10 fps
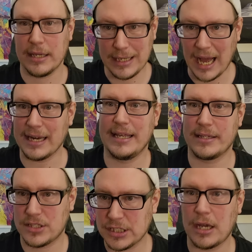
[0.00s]
Got to
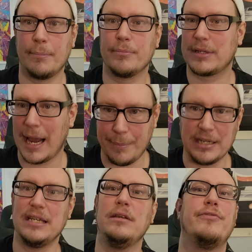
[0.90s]
get some type
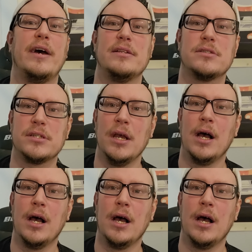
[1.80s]
of defense,